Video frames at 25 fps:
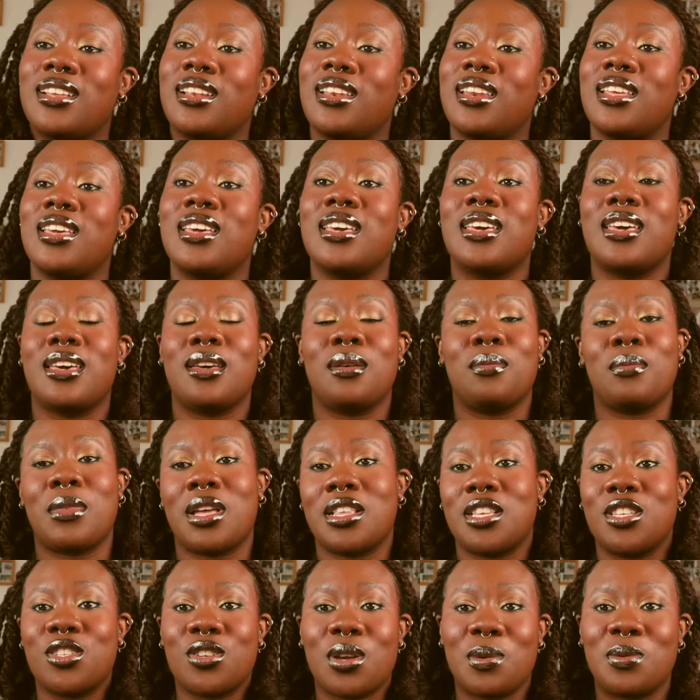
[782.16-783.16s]
link in my
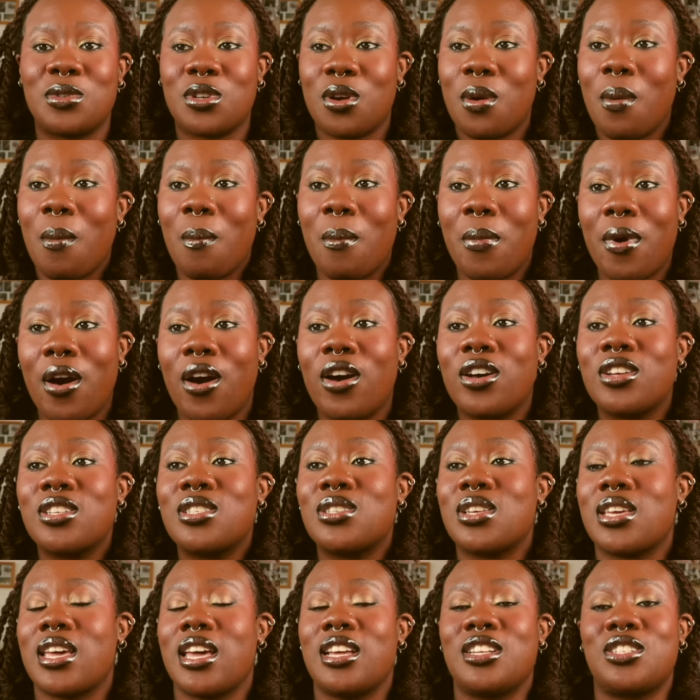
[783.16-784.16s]
description box
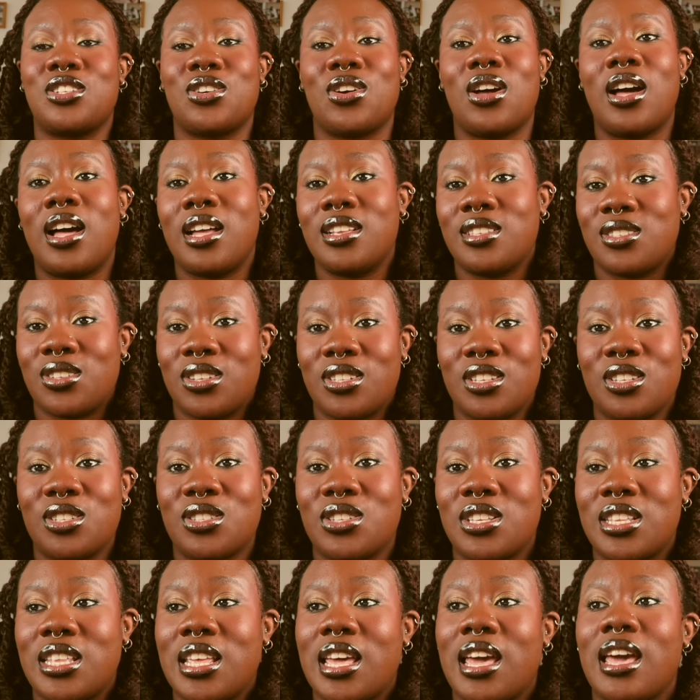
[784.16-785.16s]
to get your hands on it
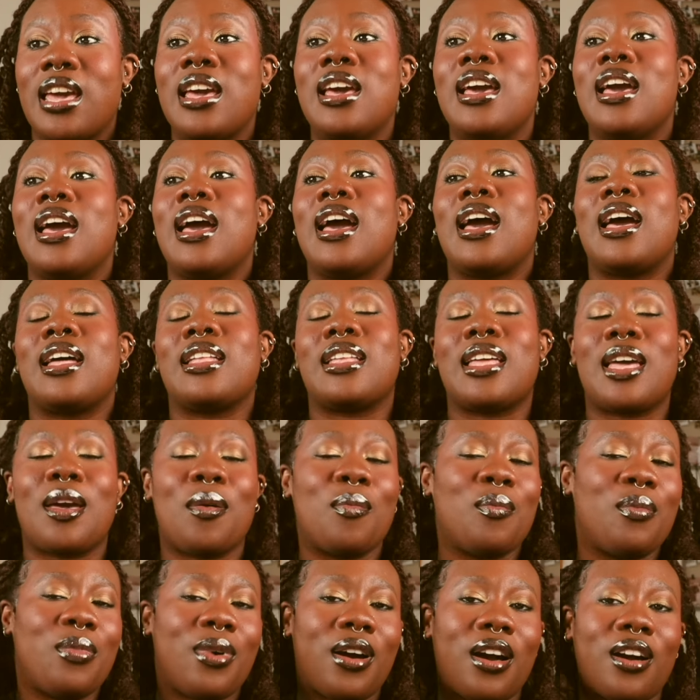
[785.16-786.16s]
today and
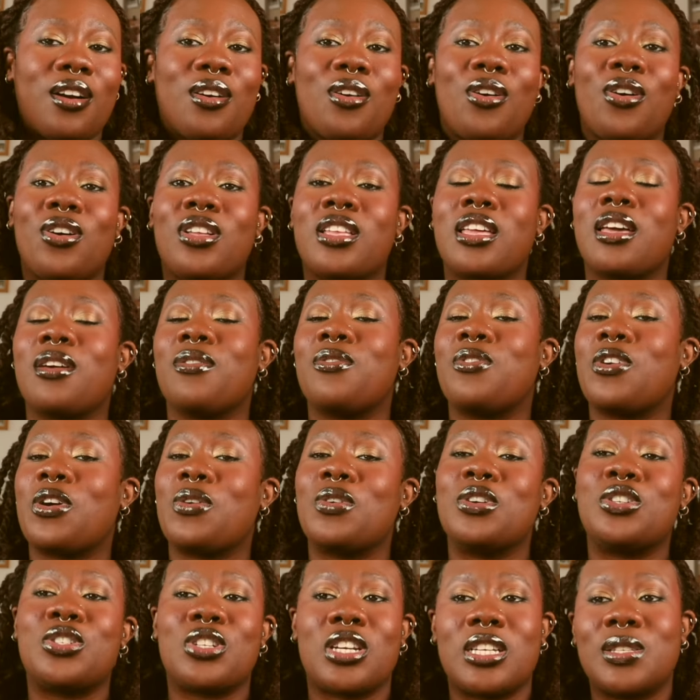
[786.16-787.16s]
embark on a
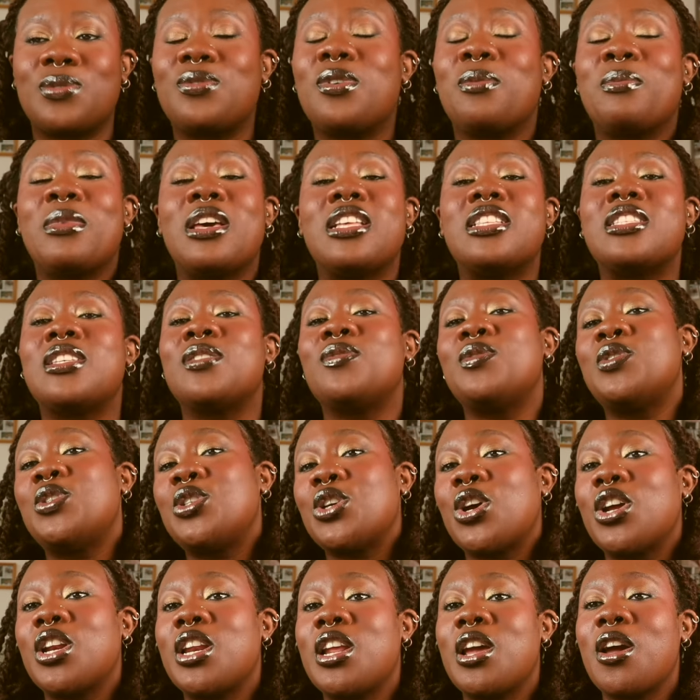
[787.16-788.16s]
very transformative
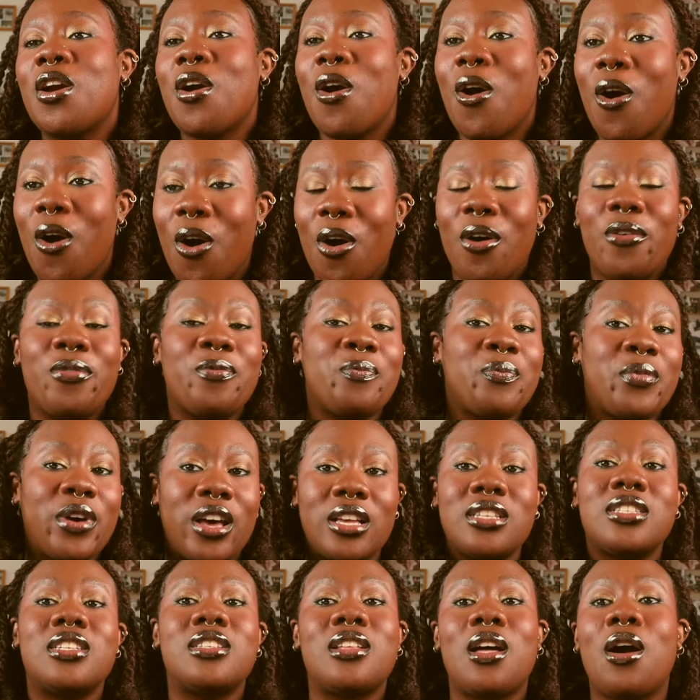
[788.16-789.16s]
journey of
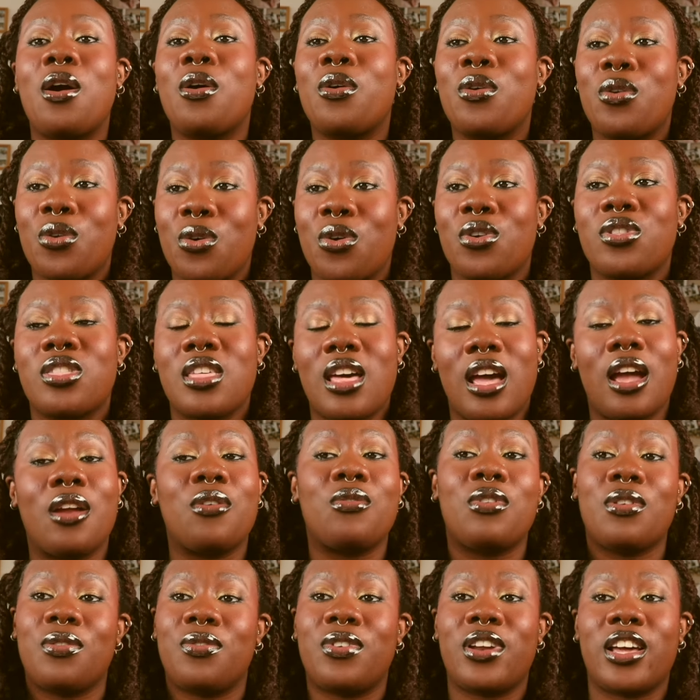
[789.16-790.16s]
personal growth and
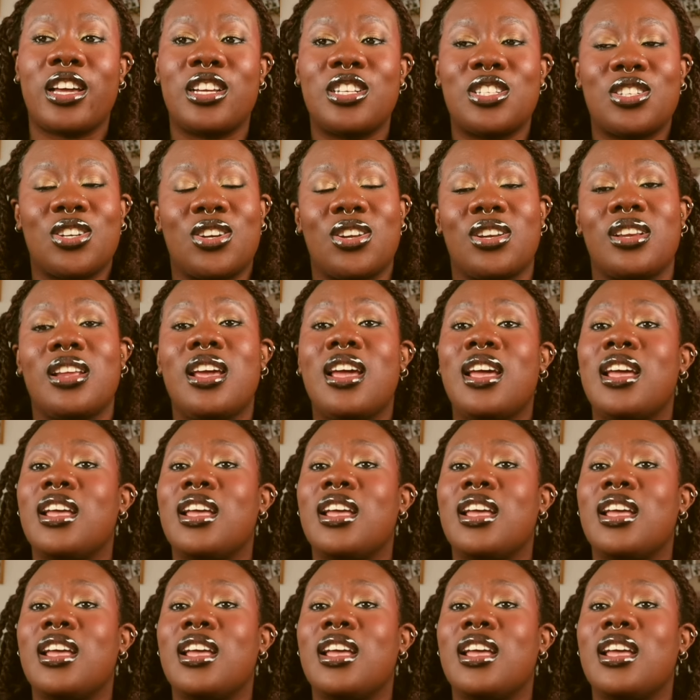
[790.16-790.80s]
reflection.